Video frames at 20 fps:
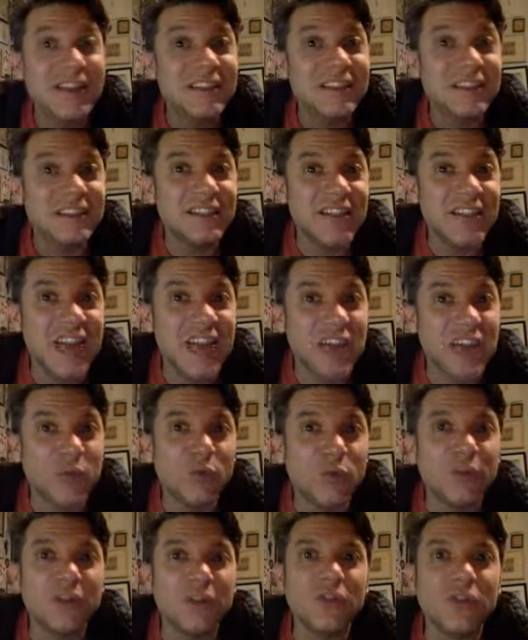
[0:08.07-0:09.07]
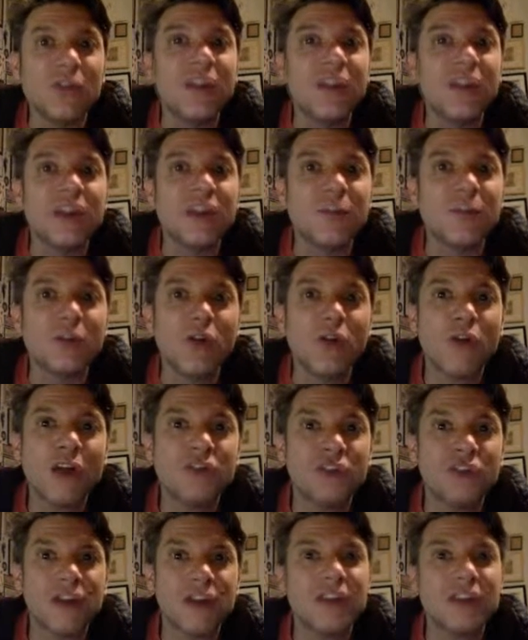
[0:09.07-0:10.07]
Today we'll be looking at a
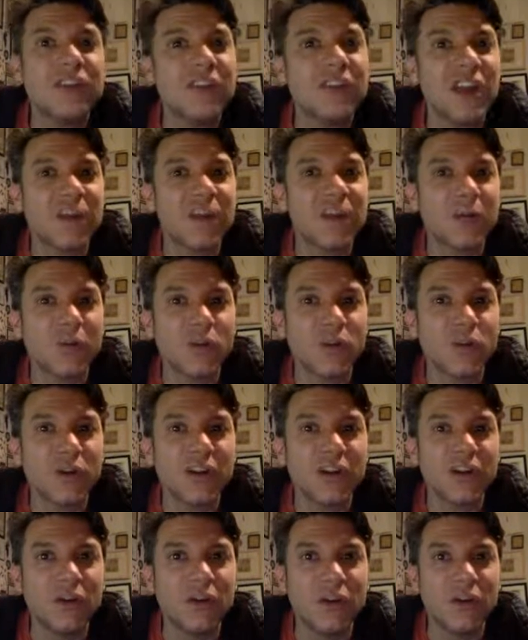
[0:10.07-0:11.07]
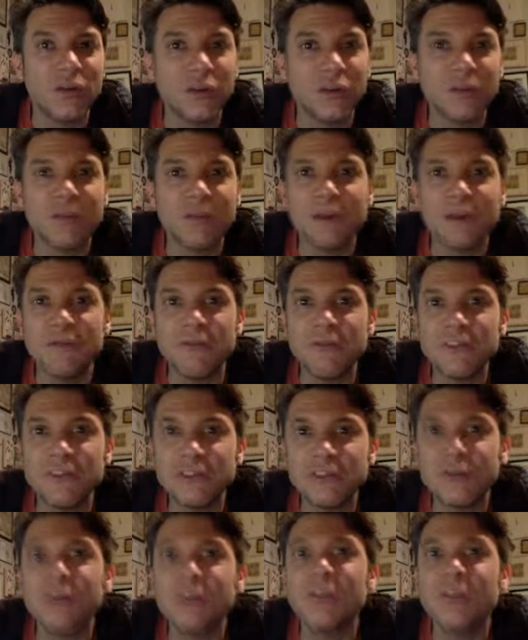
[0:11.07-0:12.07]
project that I've been working on with my
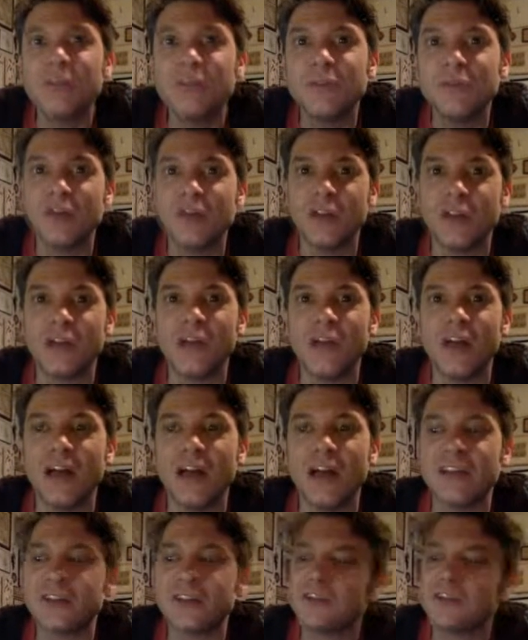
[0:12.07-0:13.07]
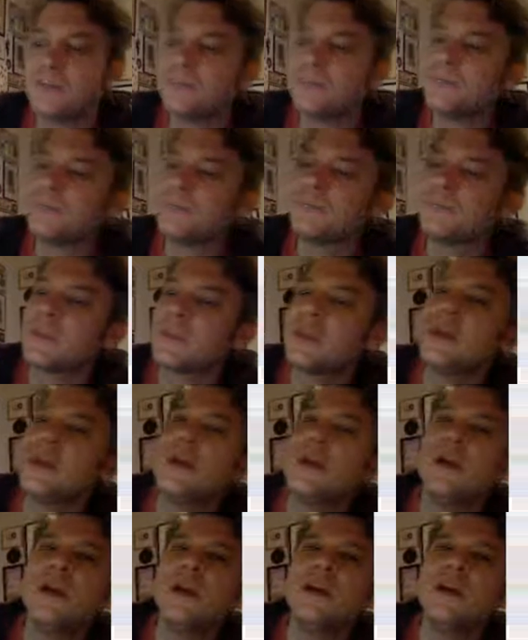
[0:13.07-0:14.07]
physical computing class.
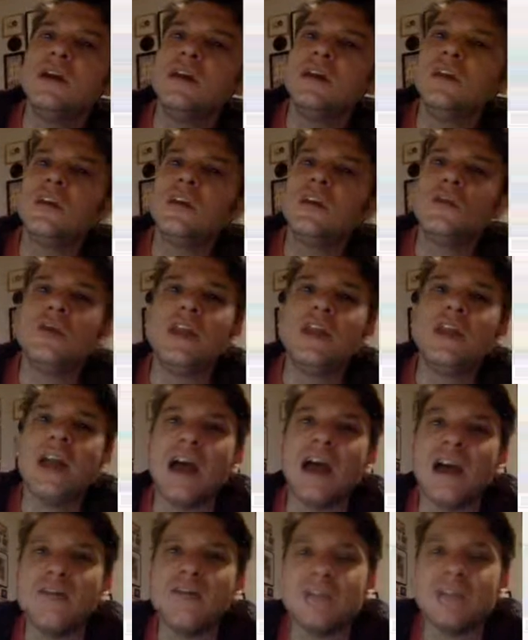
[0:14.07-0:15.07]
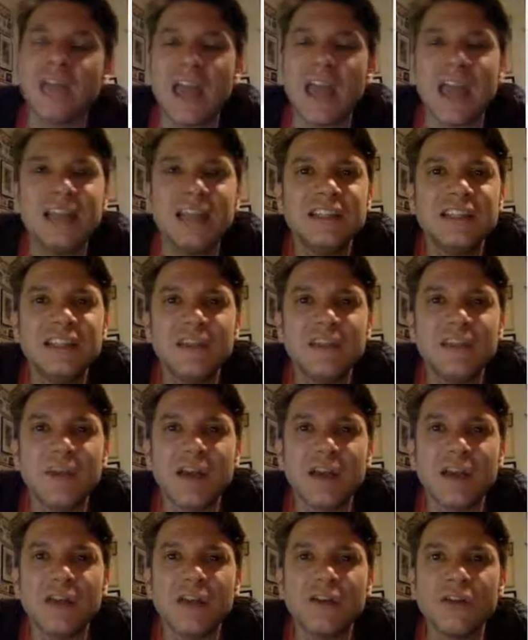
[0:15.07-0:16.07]
Here we have an
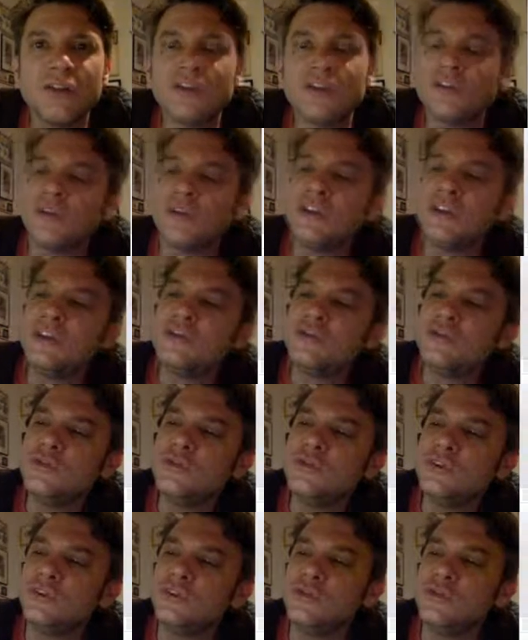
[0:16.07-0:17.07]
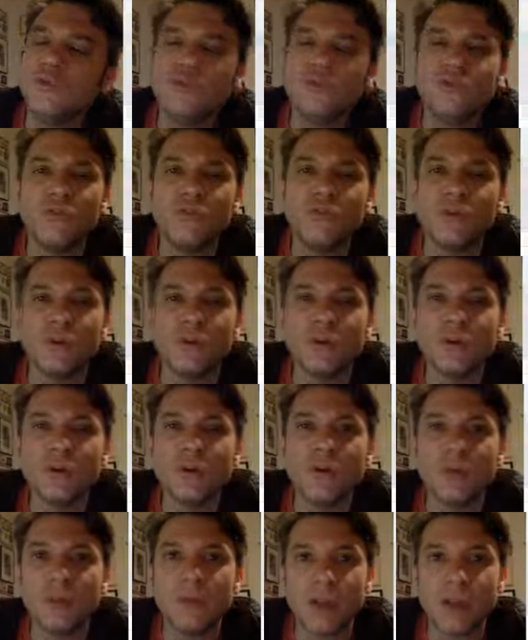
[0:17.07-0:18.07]
ATmega 32U4
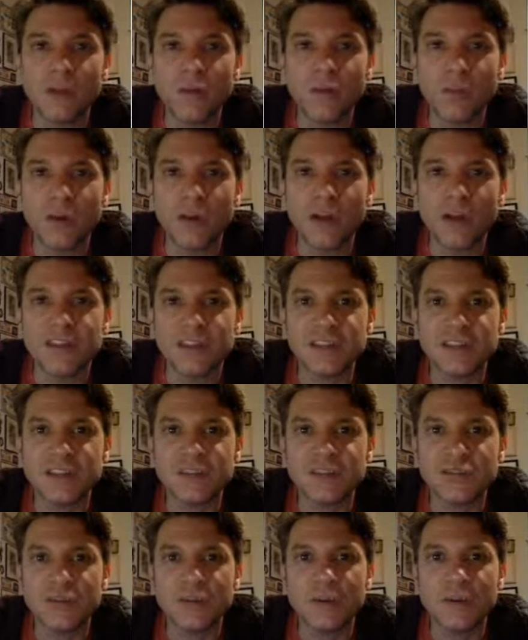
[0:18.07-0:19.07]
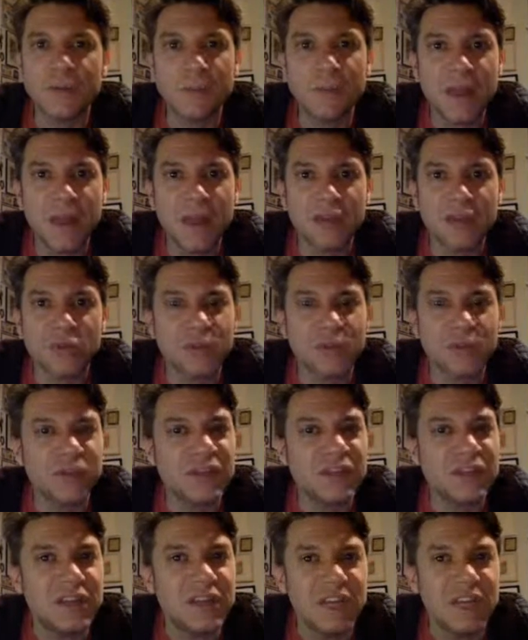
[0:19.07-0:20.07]
microprocessor paired with
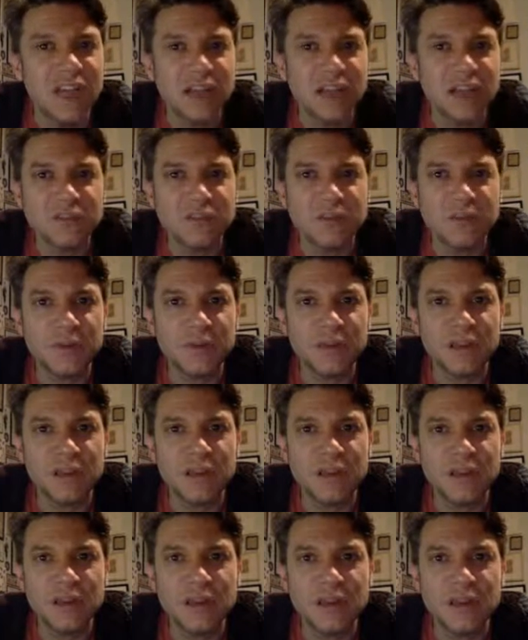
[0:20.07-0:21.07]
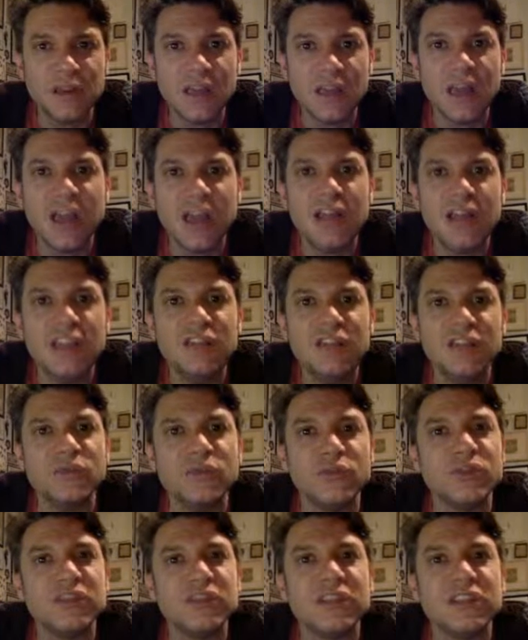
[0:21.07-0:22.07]
an
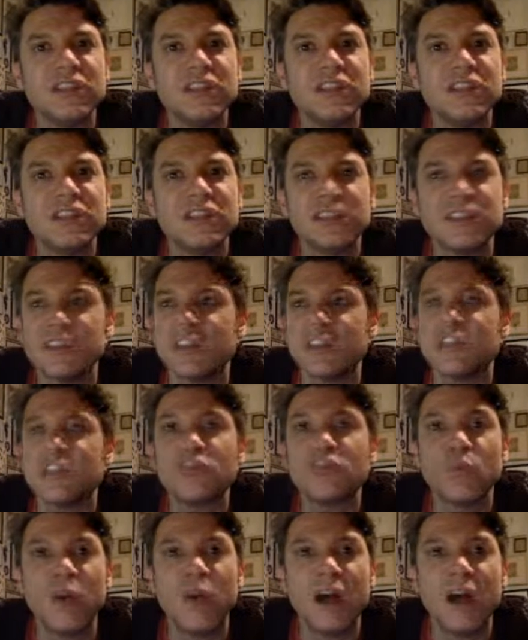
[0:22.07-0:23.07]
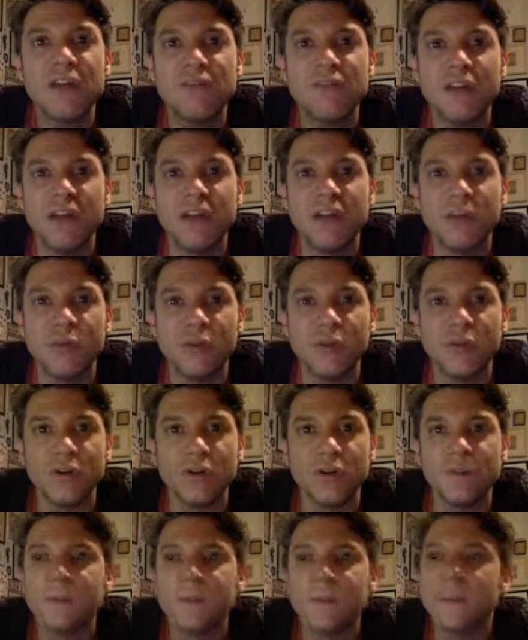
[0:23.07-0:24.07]
ESP8266 Wi-Fi board.
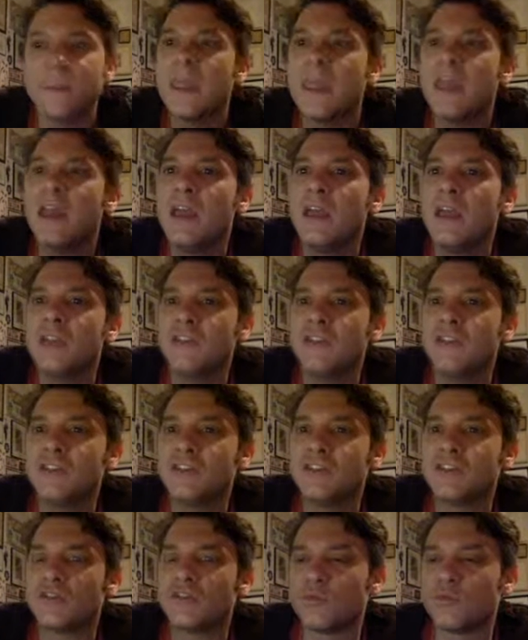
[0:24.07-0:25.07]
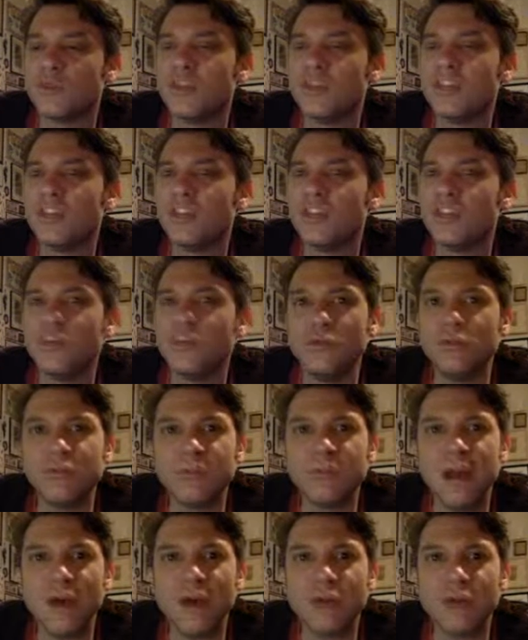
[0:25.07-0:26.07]
This is a really cute and
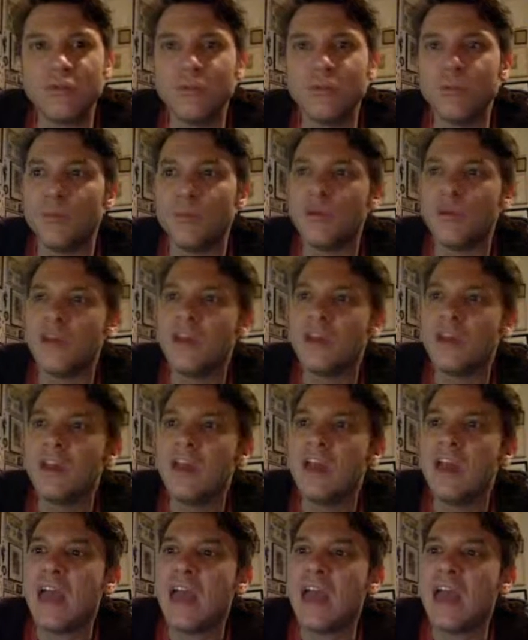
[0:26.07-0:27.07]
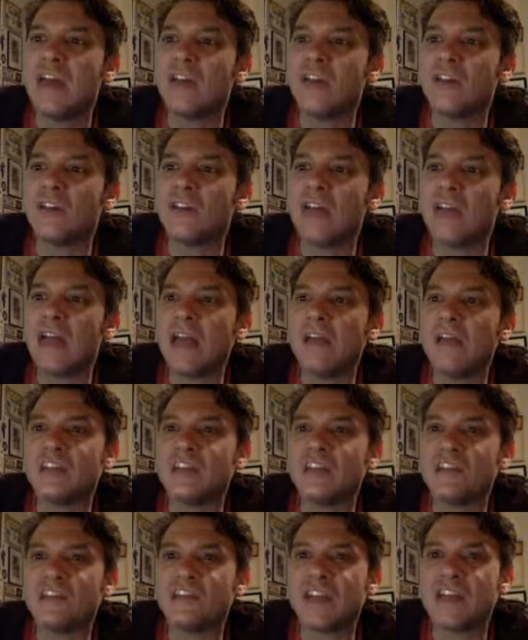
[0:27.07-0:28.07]
powerful board, and it allows
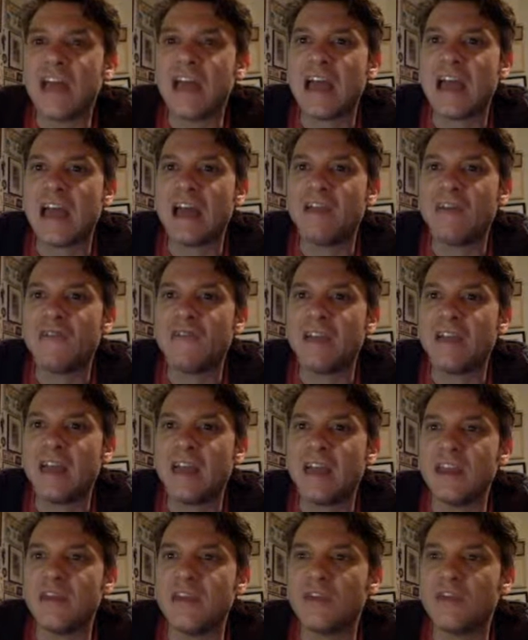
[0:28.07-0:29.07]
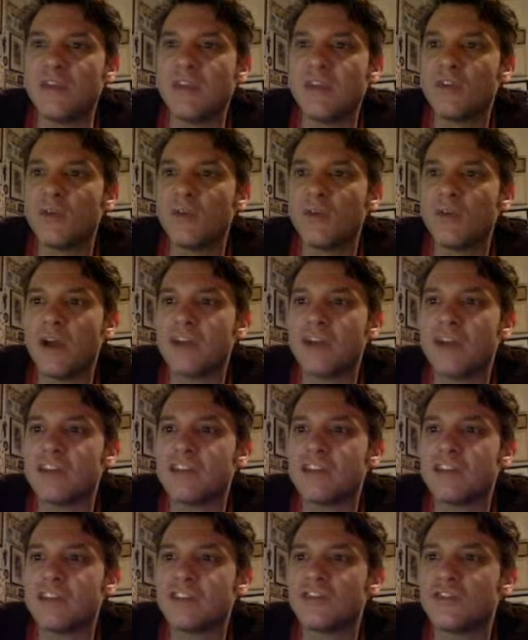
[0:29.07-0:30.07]
us to have a
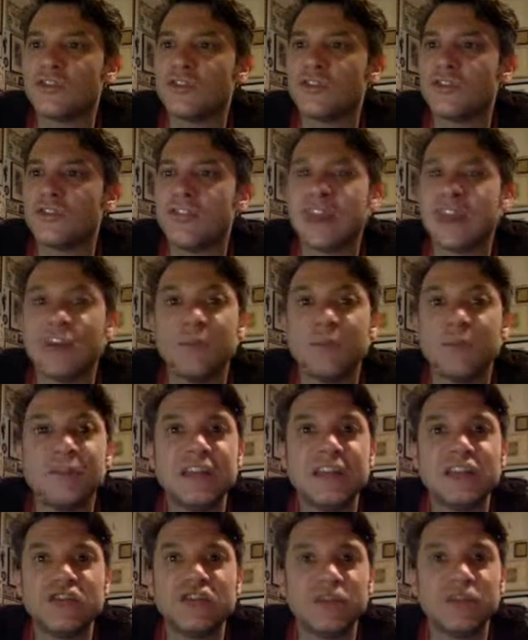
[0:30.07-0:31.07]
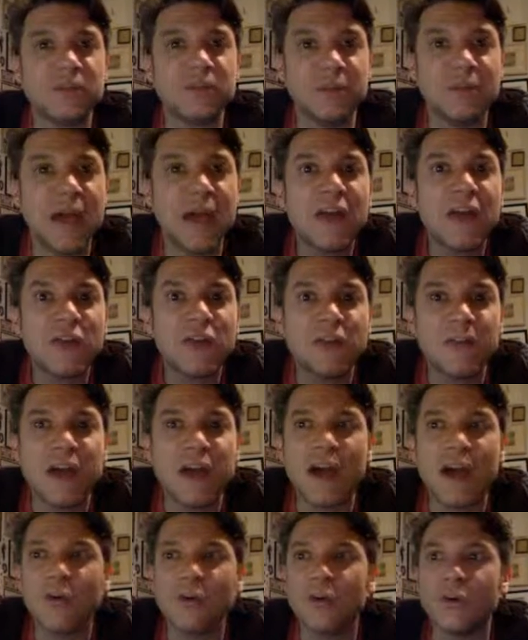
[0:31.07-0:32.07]
microprocessor that could potentially be battery
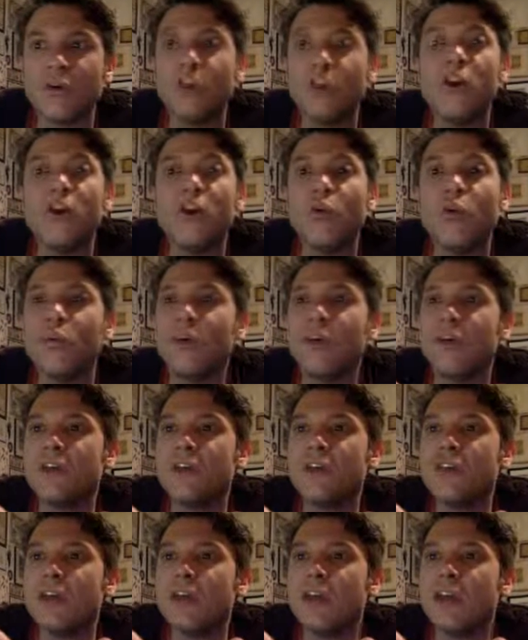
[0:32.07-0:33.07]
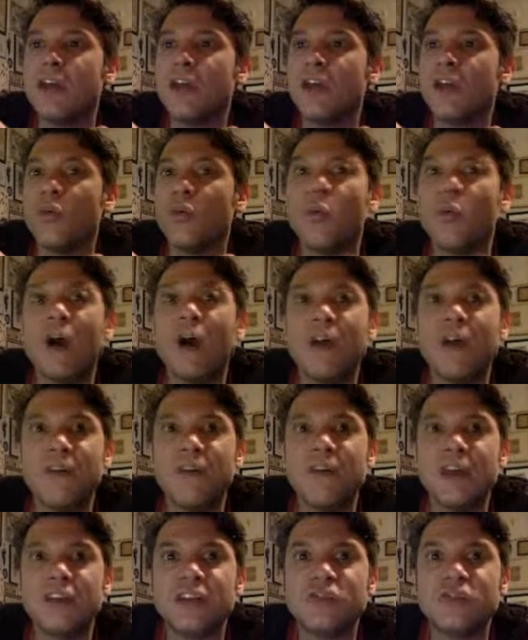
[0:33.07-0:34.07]
powered with a
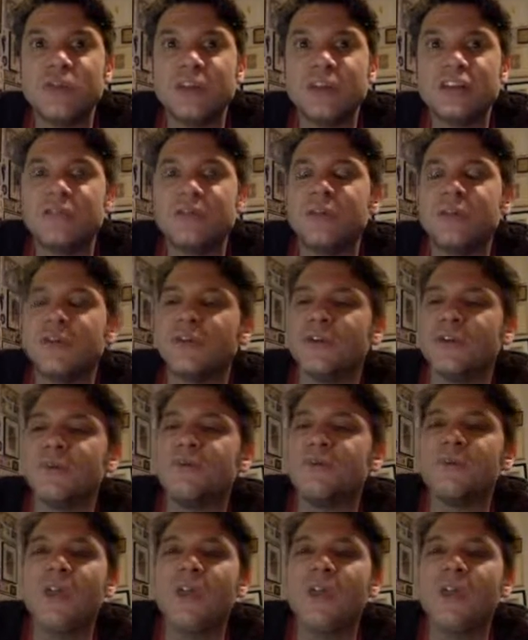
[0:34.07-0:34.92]
Wi-Fi transmitter.